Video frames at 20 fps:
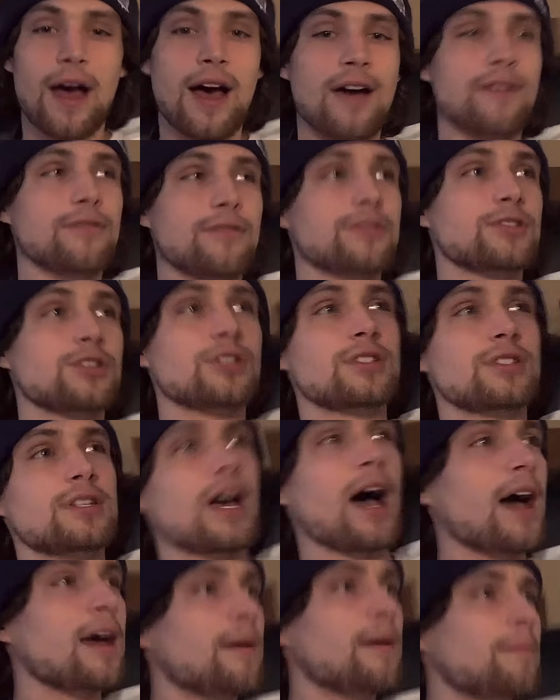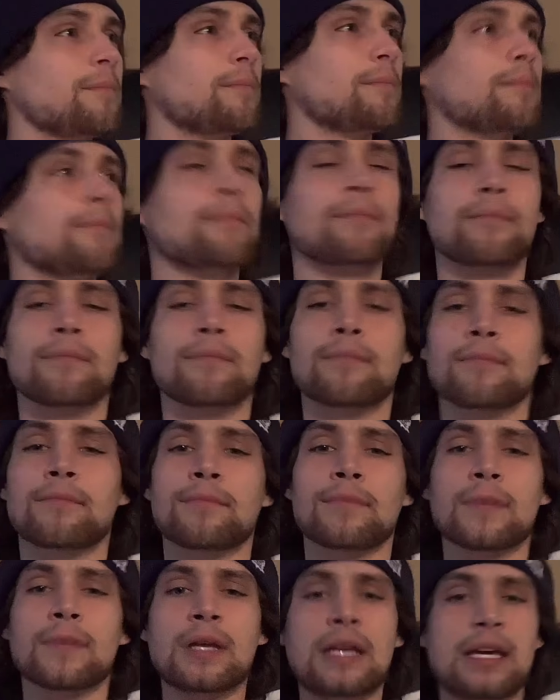time after time.
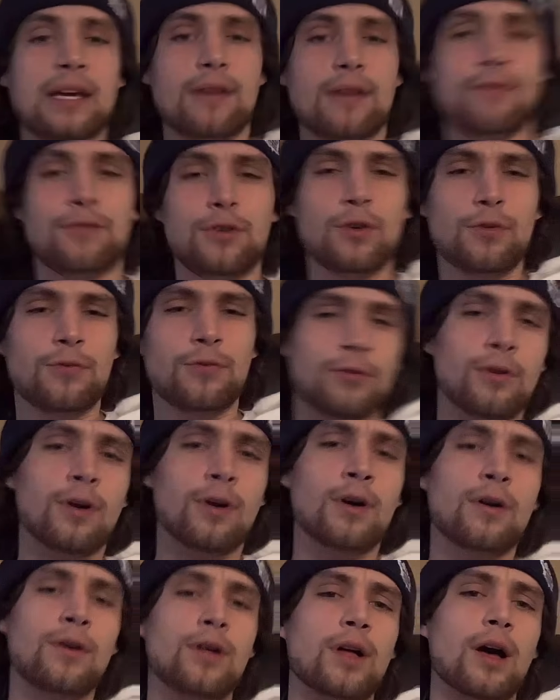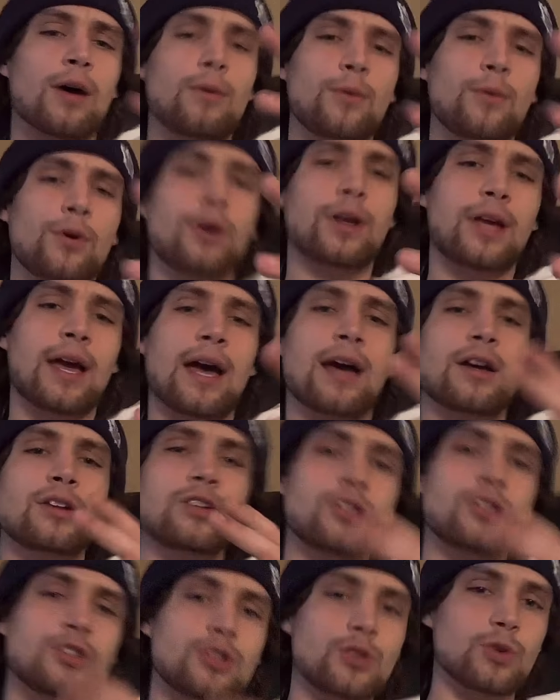If you fall, I will
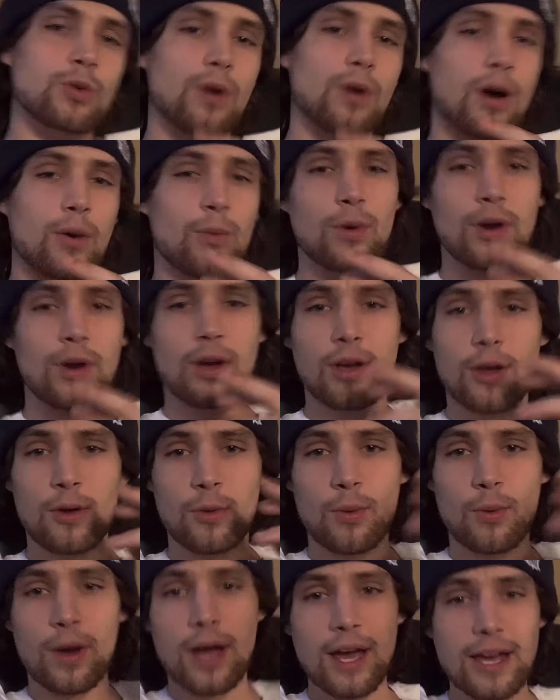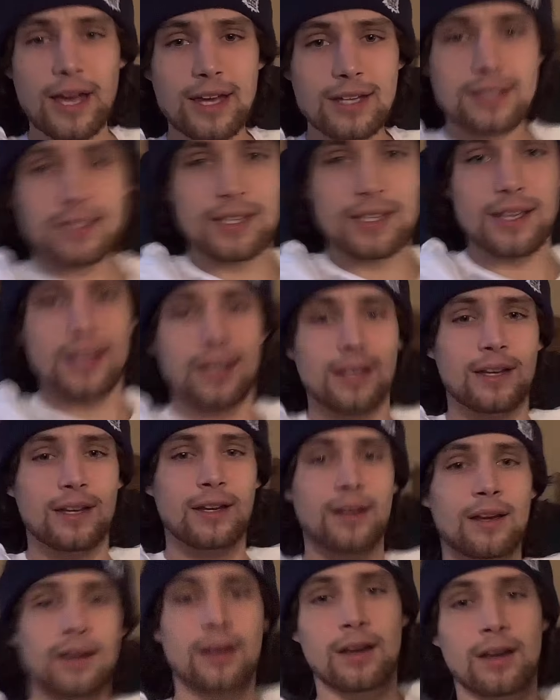catch you. I'll be waiting.
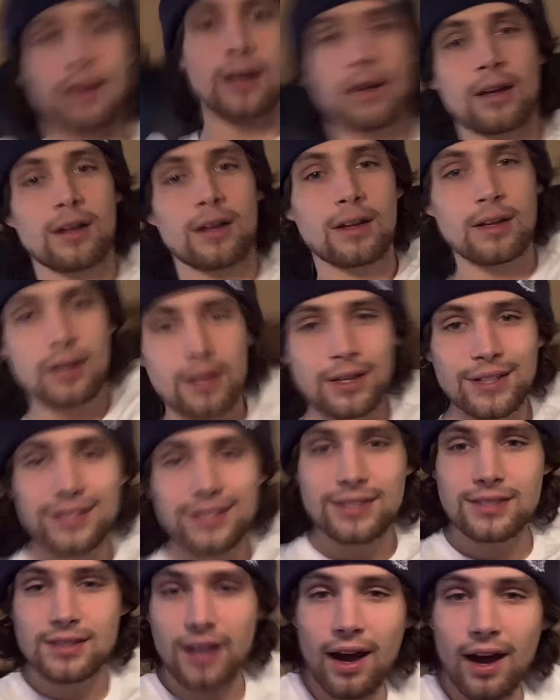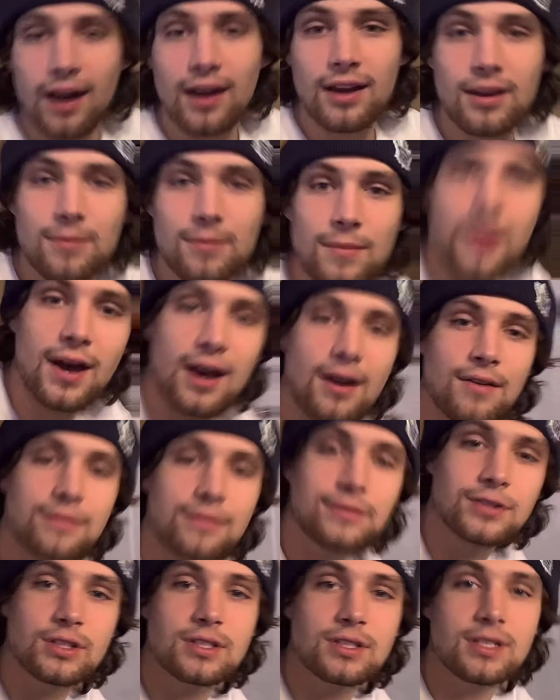Time
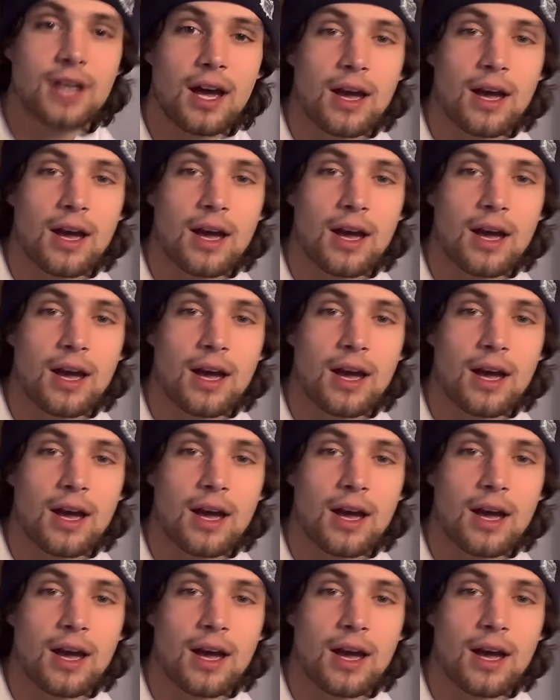after